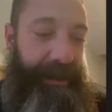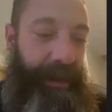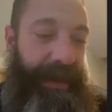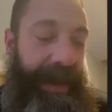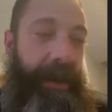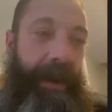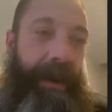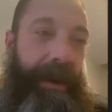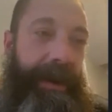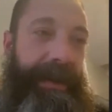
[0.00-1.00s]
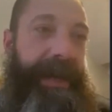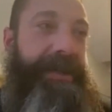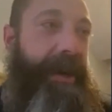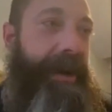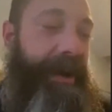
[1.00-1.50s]
And when they
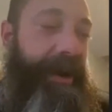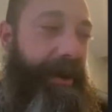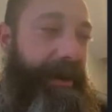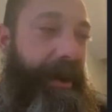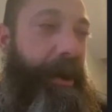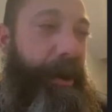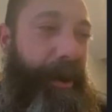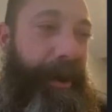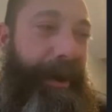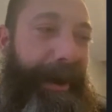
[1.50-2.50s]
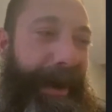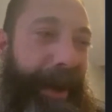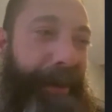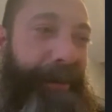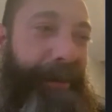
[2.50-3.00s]
started to hurt,
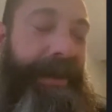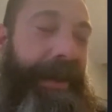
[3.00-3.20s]
and